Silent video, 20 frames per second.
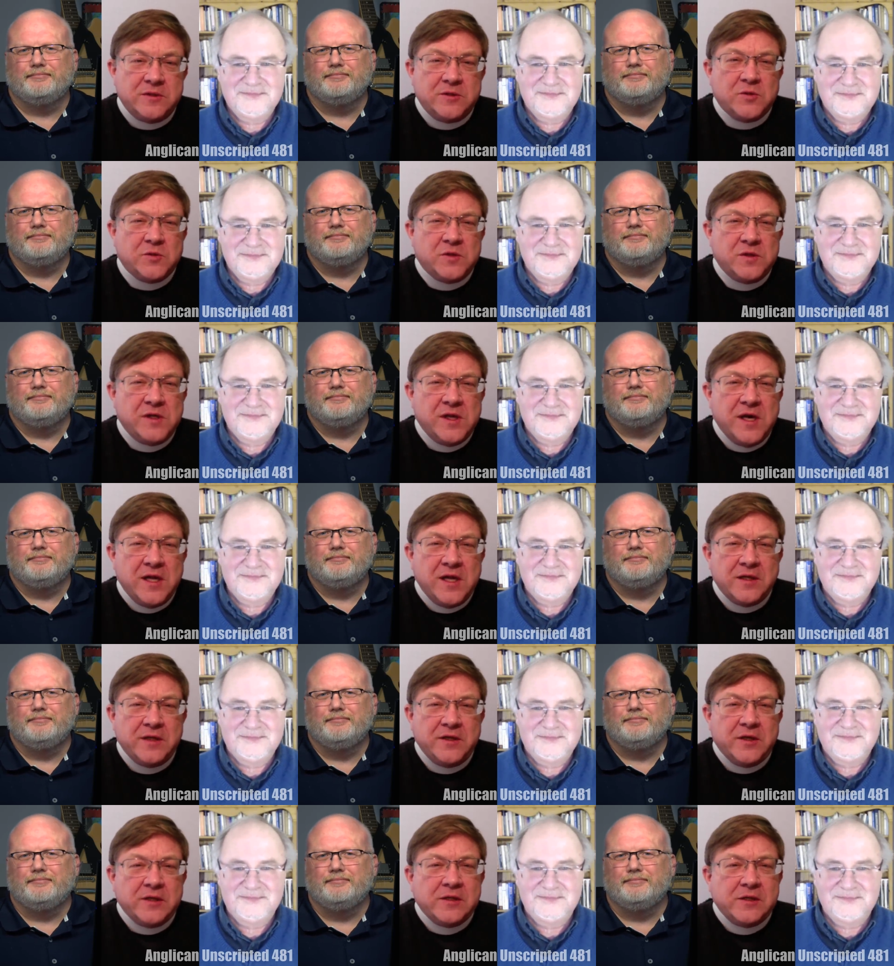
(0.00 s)
Speaker 1: you're
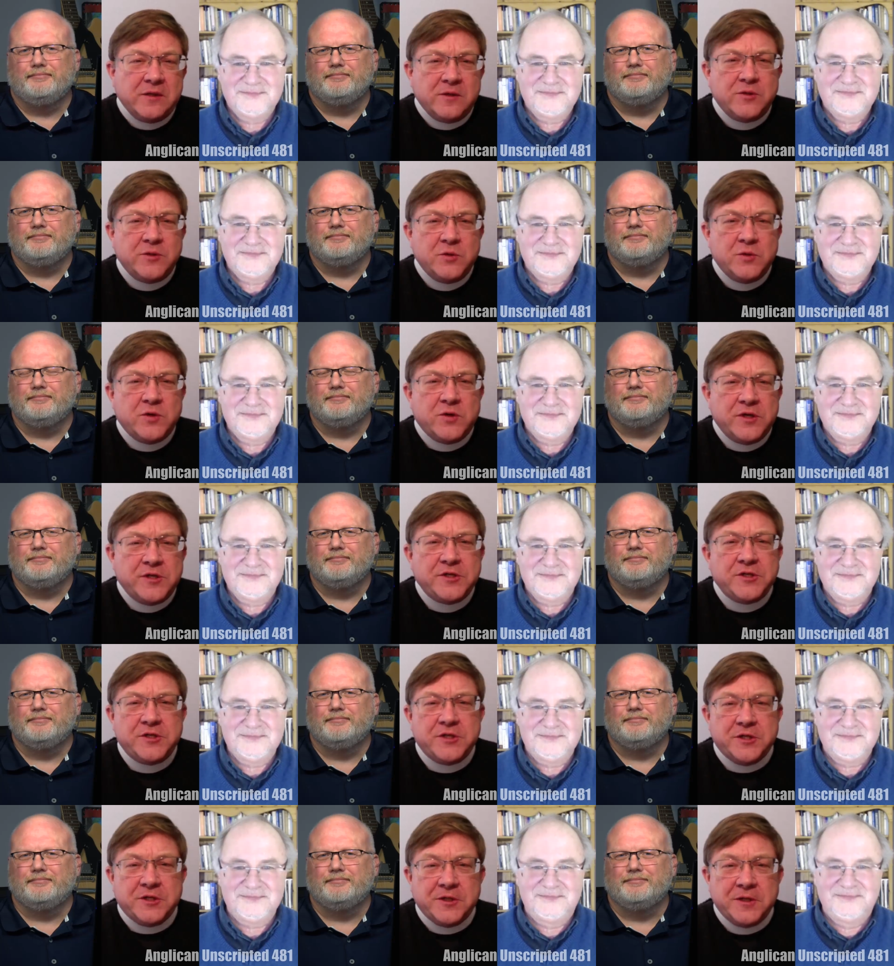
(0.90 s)
not, you're a little too
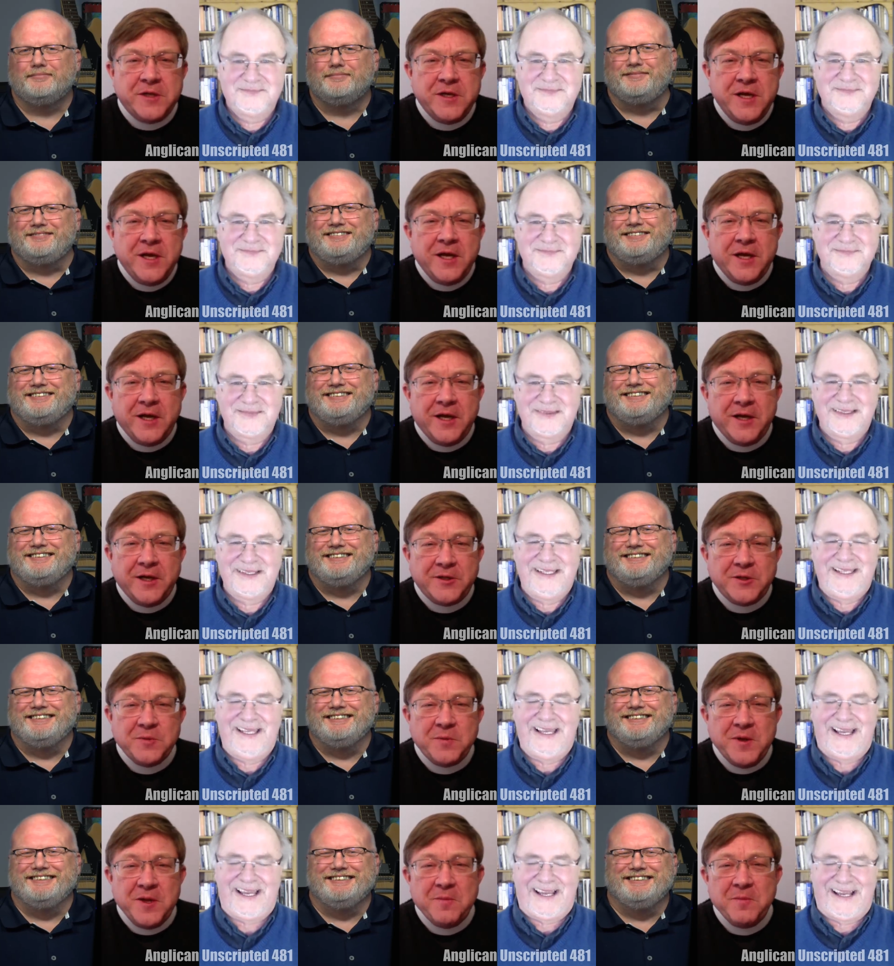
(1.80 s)
Christian
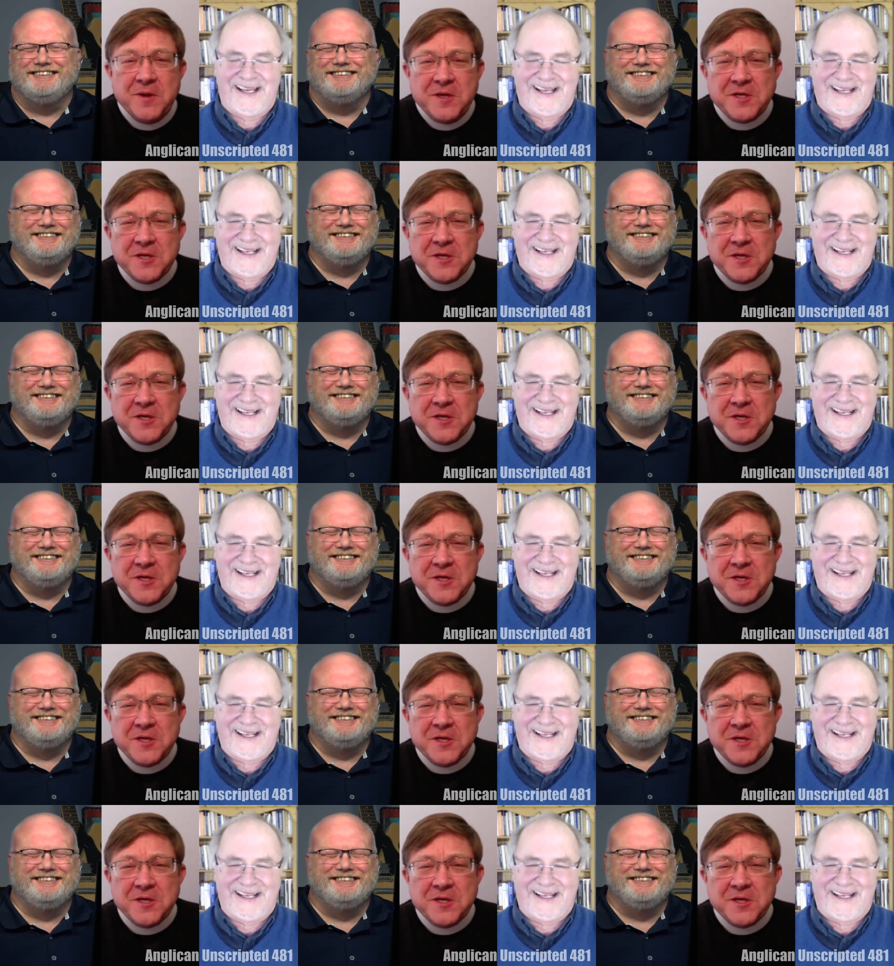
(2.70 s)
uh, to be a